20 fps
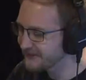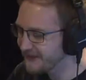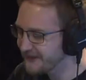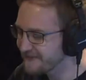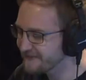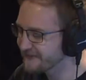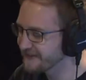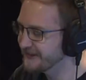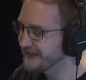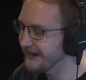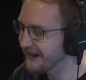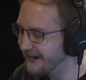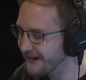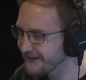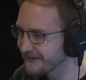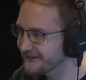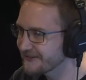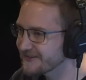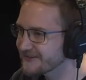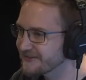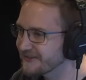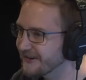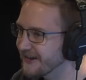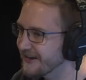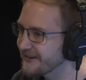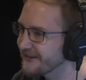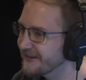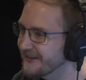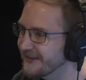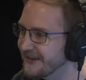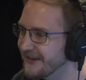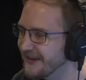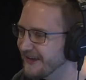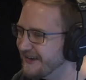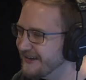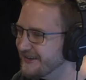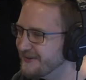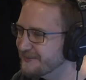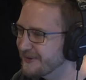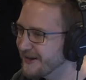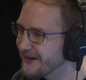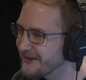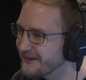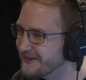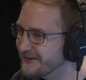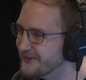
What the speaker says: they've got us. Like, anybody